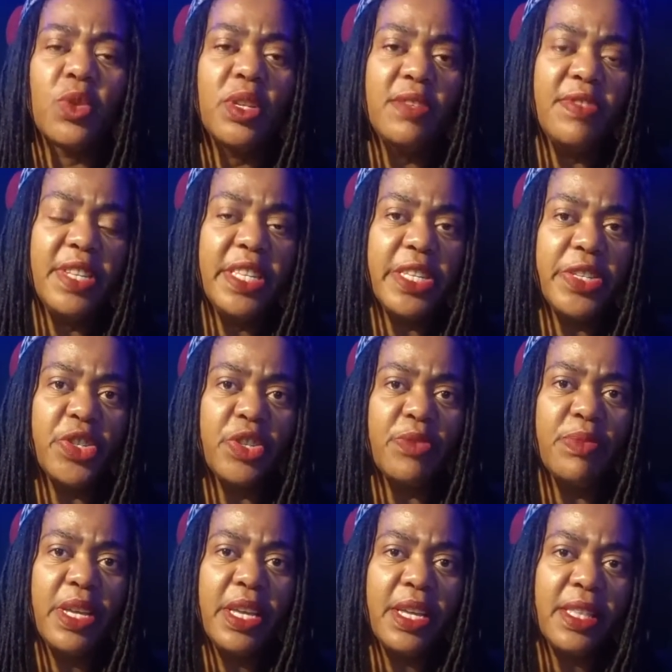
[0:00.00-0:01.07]
even in the dream,
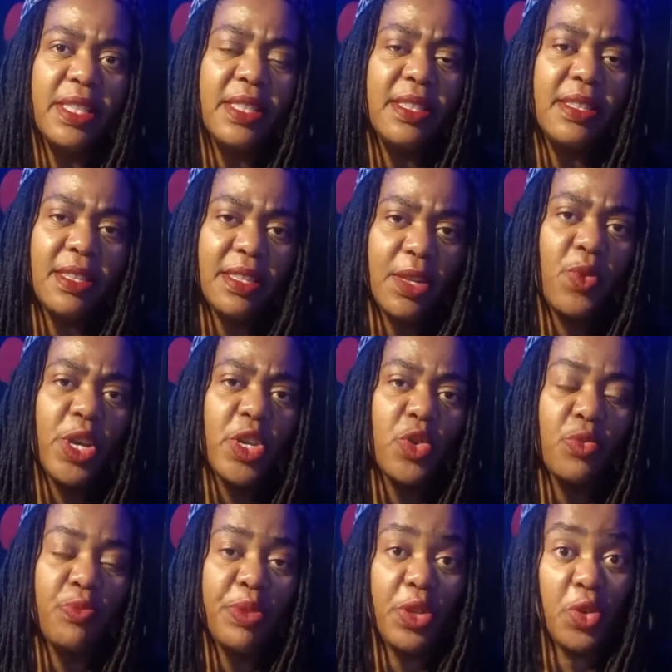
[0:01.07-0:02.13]
the way you'll
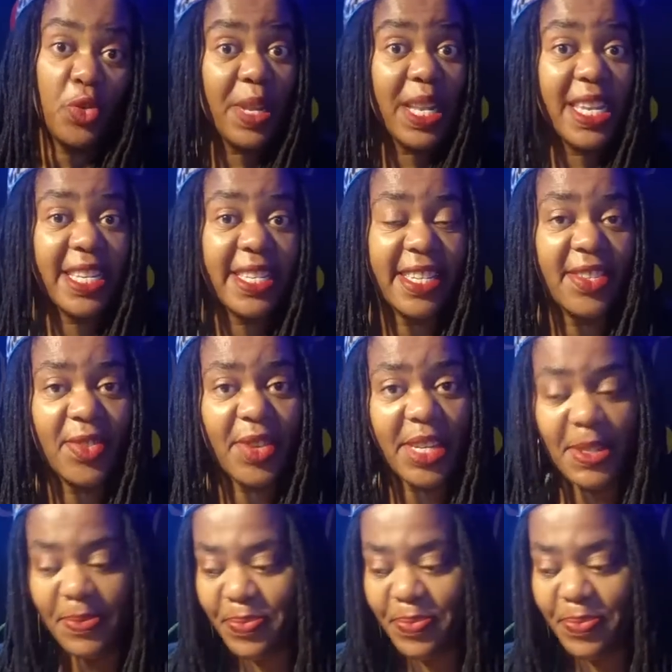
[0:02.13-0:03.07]
be humiliated, right?